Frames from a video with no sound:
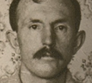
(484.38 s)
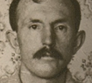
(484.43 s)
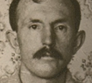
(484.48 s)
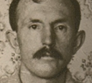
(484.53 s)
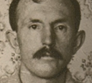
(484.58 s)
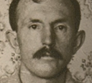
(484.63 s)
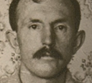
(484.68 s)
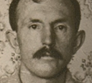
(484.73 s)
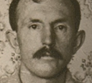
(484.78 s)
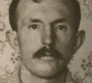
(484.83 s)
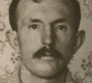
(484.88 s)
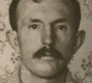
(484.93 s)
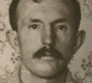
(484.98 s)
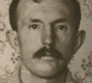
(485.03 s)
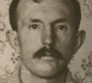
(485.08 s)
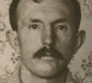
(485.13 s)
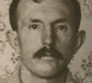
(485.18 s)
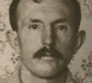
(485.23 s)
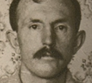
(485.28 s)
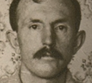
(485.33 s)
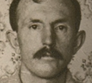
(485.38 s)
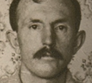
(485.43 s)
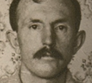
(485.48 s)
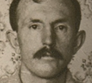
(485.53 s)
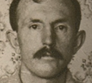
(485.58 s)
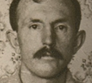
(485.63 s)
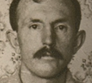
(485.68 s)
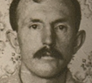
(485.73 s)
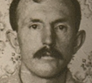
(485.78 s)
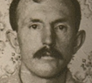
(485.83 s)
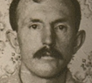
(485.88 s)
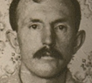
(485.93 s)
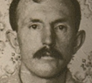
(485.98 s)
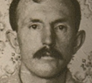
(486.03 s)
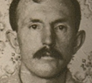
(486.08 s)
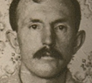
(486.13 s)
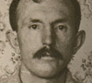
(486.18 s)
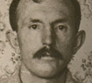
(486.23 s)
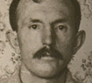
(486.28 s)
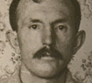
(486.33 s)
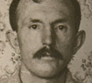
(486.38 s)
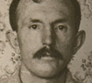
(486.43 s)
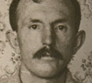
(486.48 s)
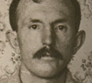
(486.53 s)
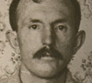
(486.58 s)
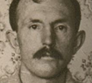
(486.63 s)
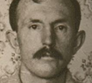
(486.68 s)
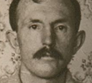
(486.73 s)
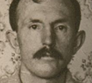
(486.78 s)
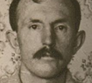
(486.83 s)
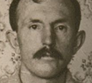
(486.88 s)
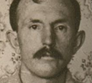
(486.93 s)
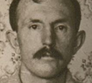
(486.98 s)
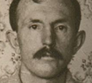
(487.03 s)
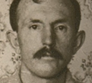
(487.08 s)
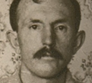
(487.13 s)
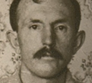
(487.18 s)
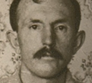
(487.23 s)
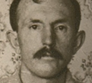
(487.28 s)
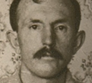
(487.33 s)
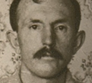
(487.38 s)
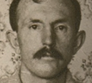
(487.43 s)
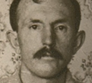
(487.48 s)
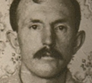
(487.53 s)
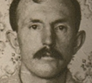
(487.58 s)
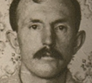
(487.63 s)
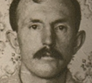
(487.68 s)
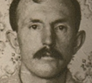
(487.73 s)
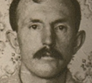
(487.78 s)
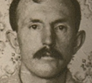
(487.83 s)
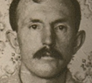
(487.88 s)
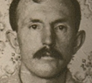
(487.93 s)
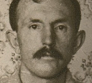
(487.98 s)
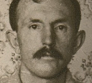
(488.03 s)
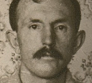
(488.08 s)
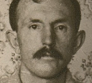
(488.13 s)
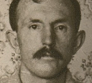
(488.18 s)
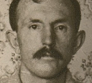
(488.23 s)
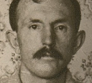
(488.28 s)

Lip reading: (no lip movement)